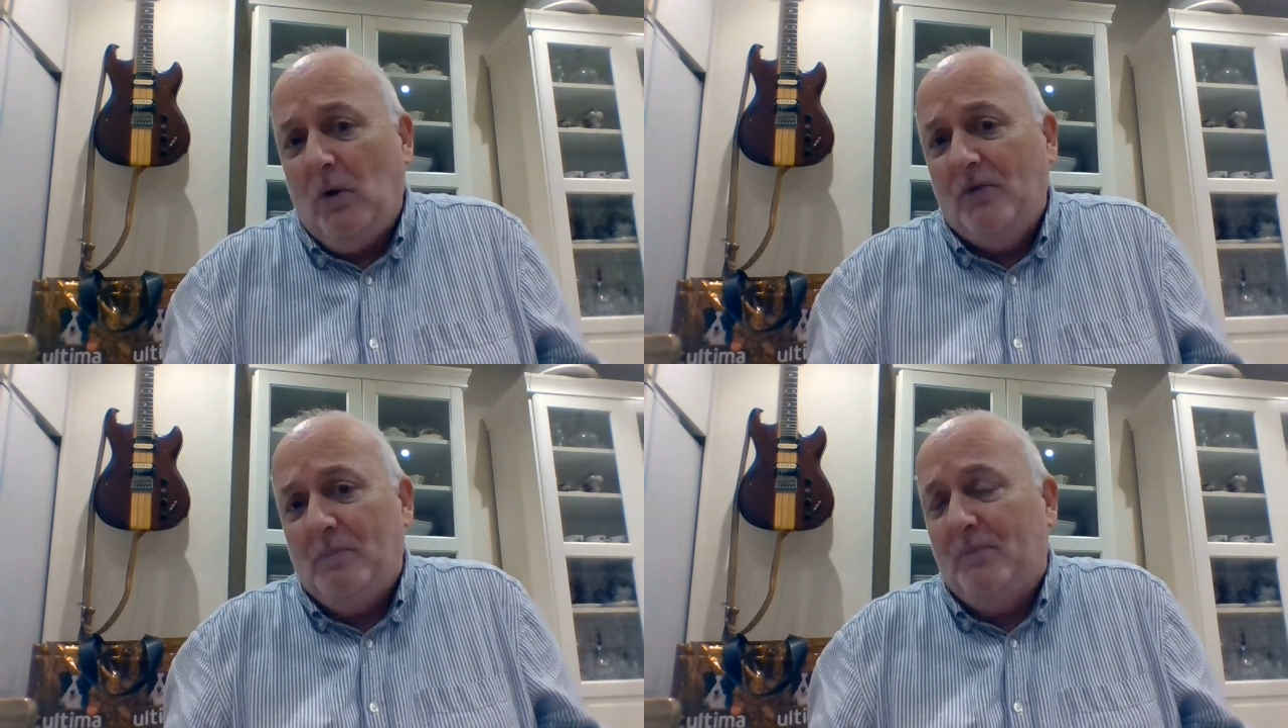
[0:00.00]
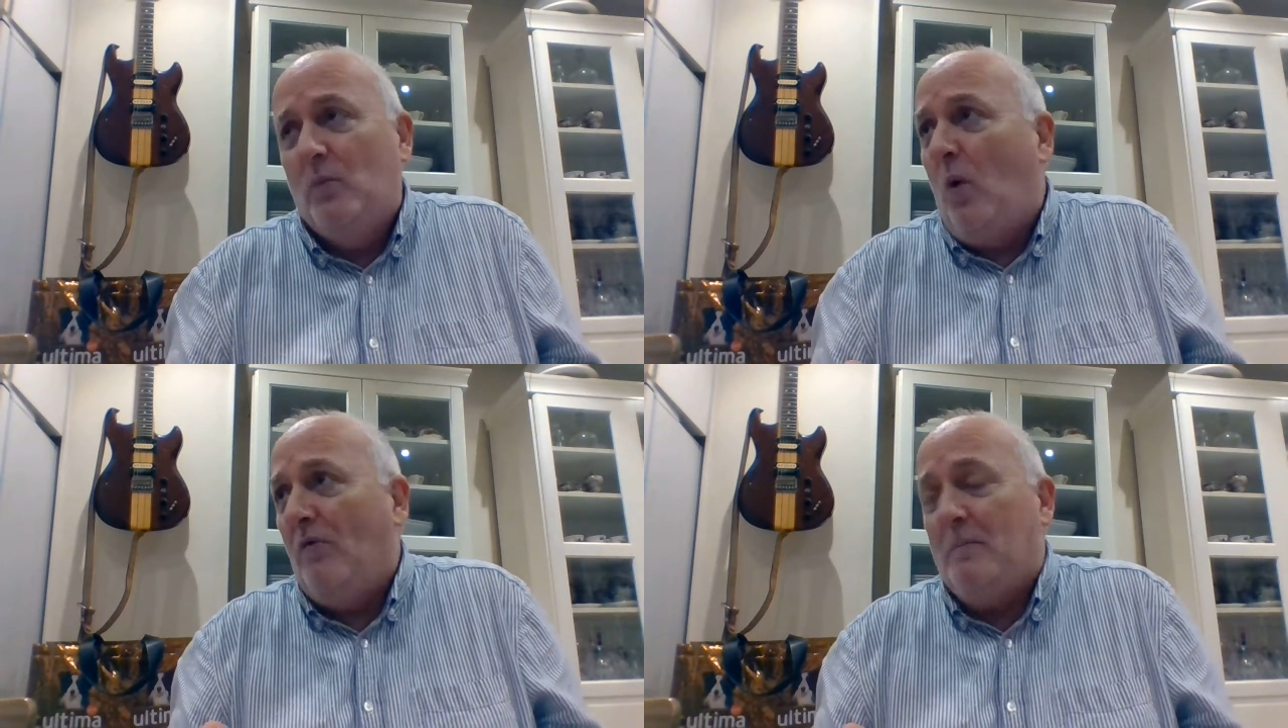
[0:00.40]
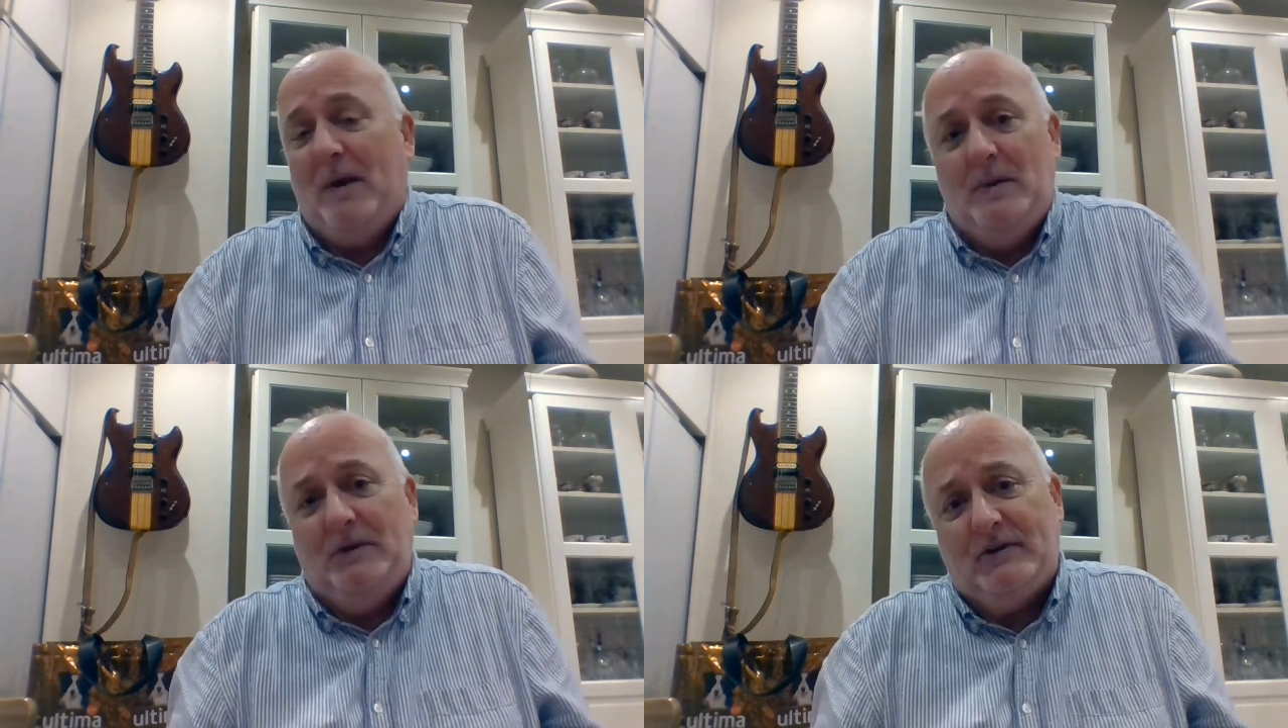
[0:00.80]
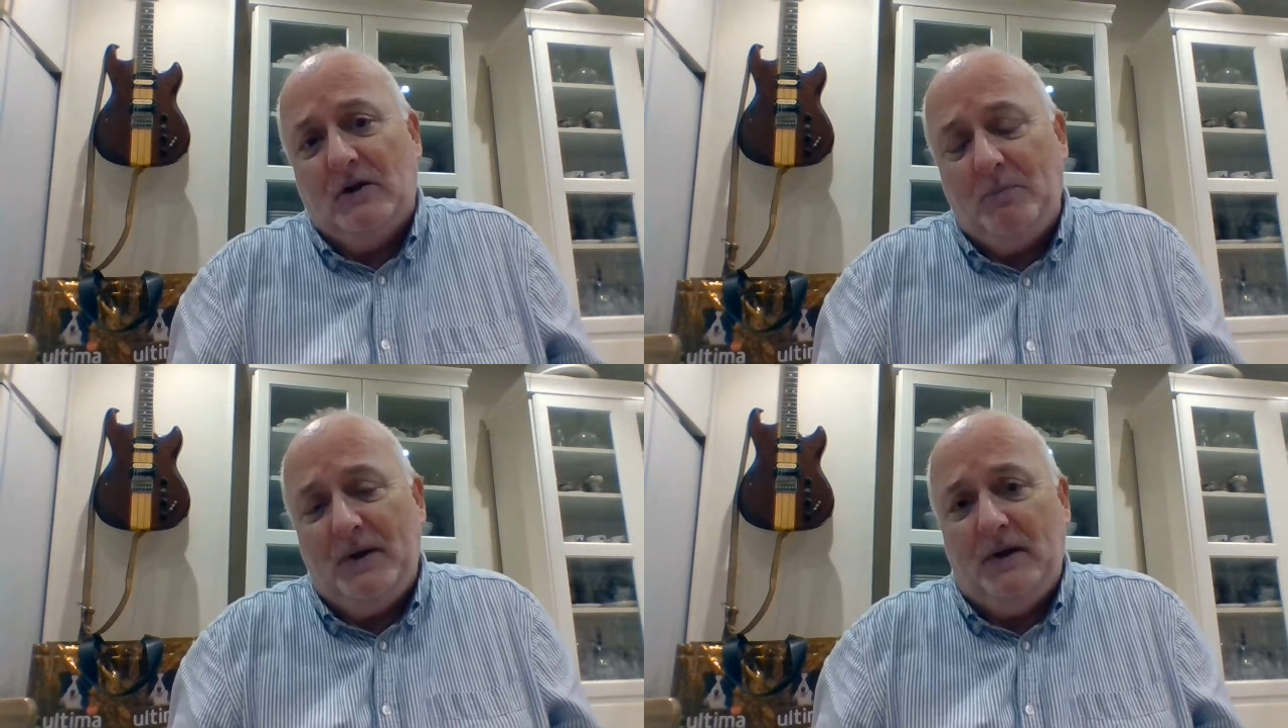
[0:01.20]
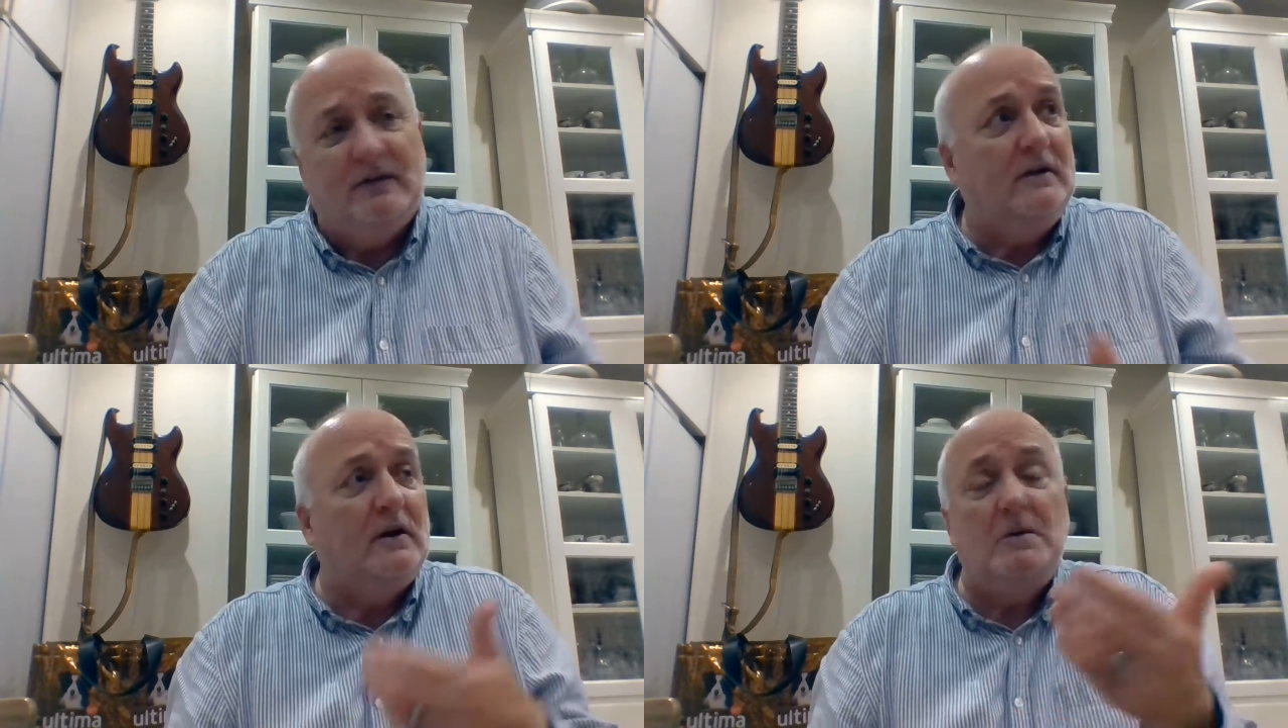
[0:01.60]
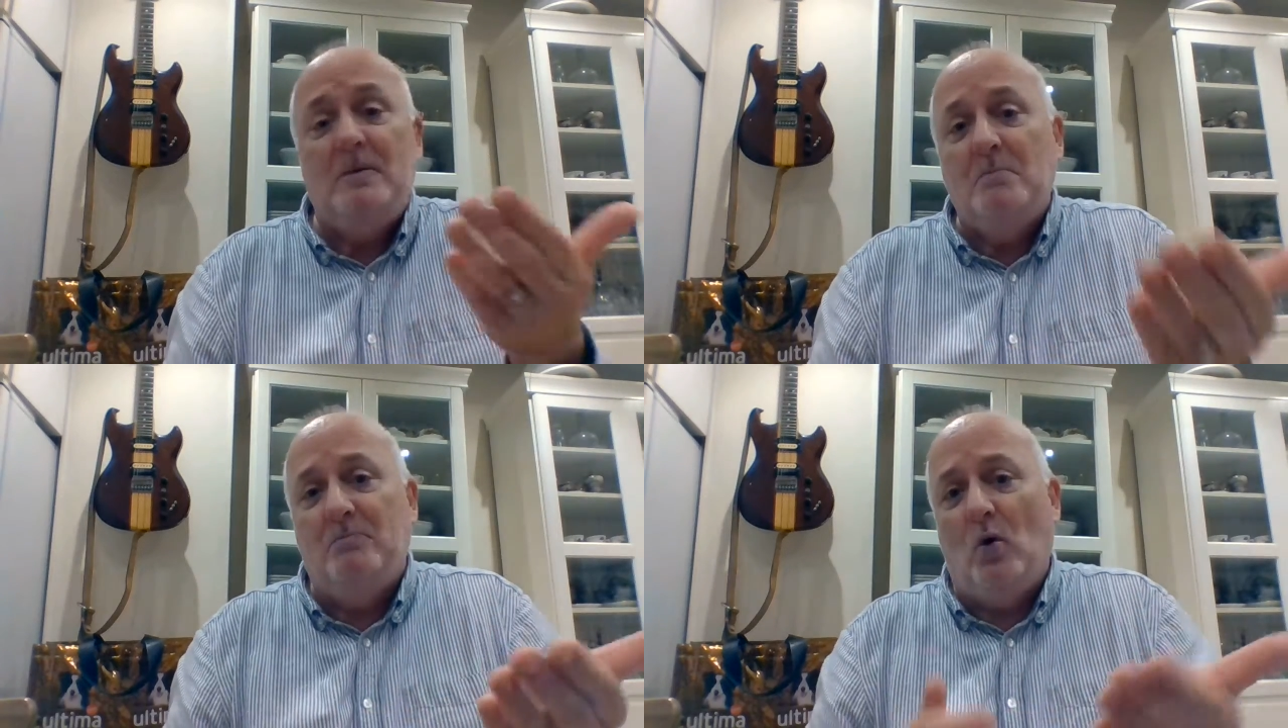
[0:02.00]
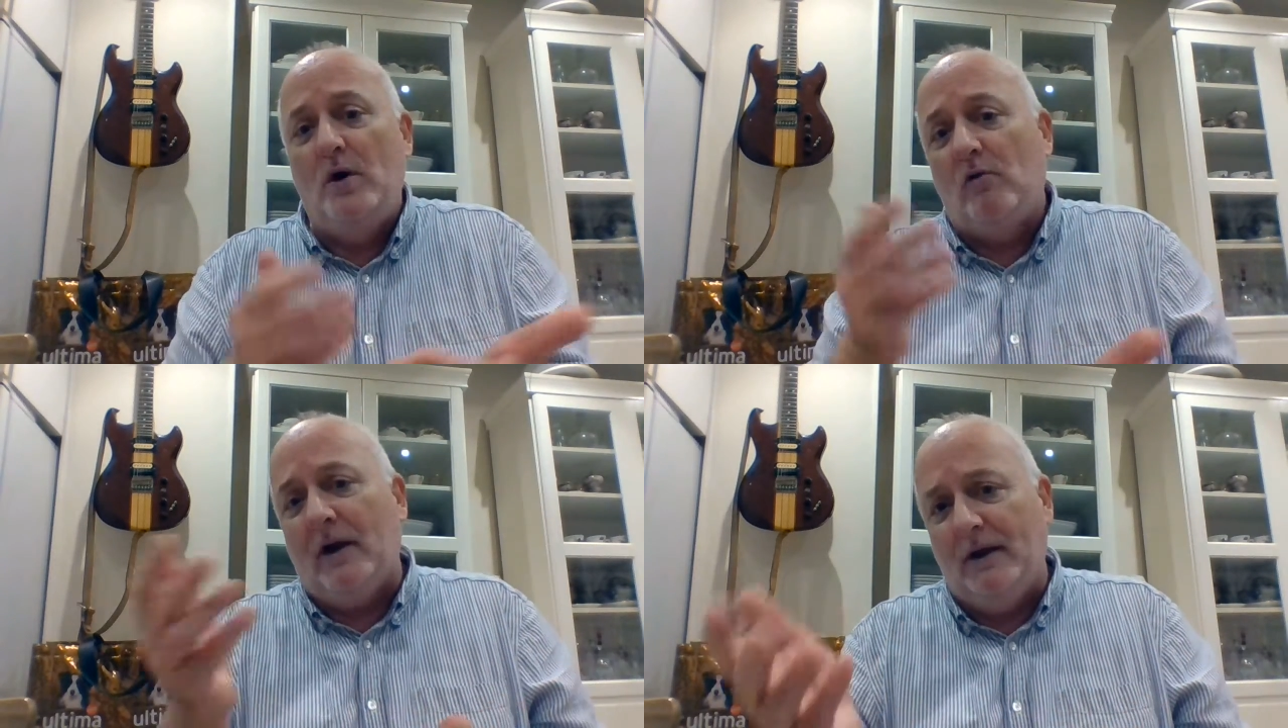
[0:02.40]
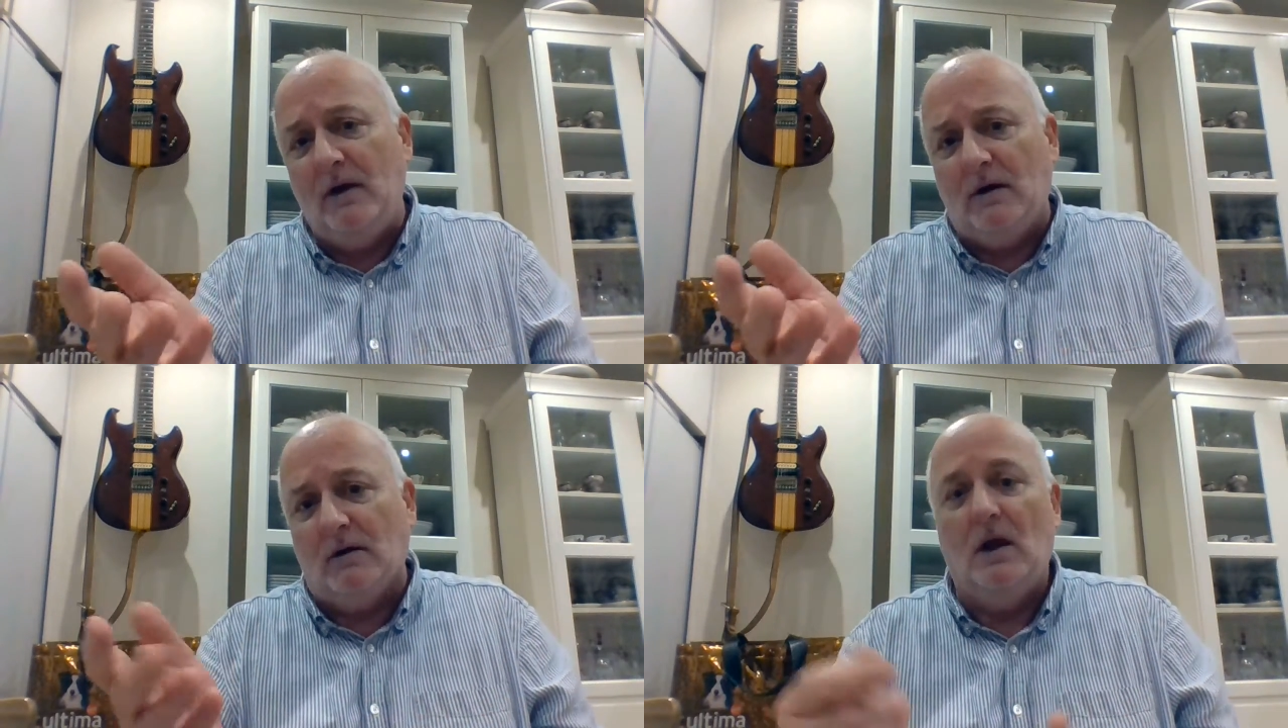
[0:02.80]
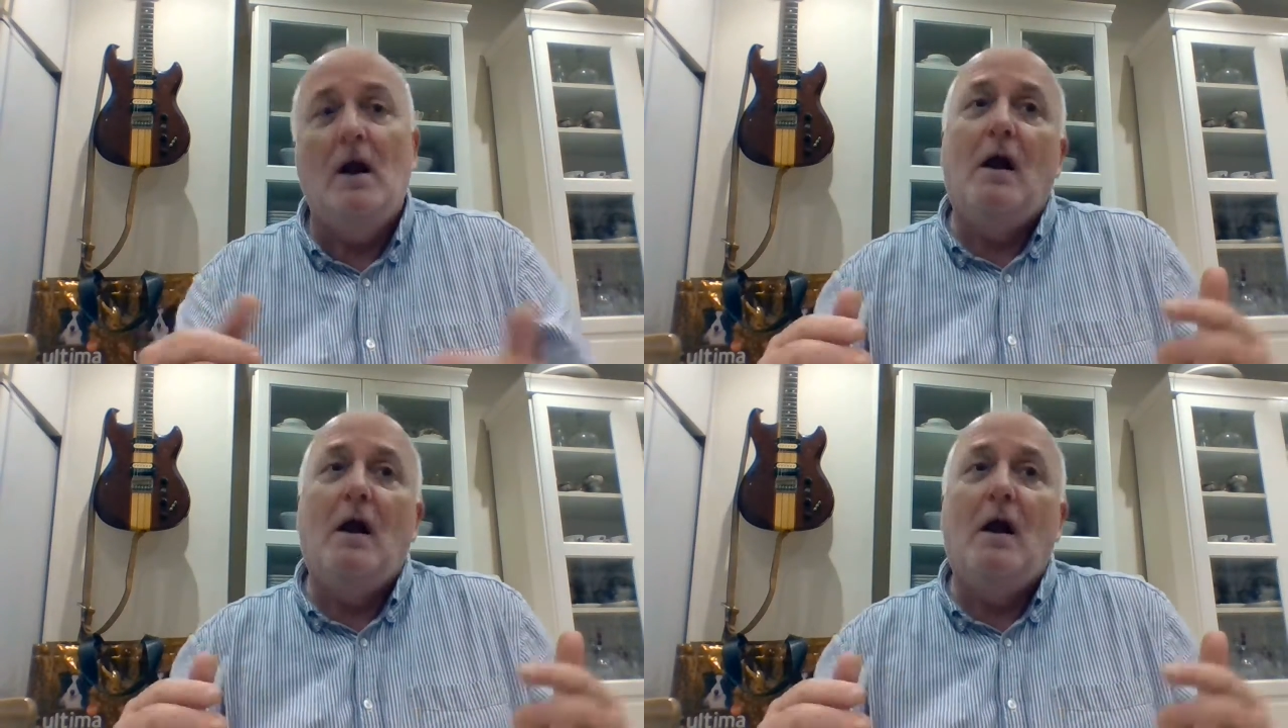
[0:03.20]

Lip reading: what the baby's going to be. Is it going to be a boy or a girl?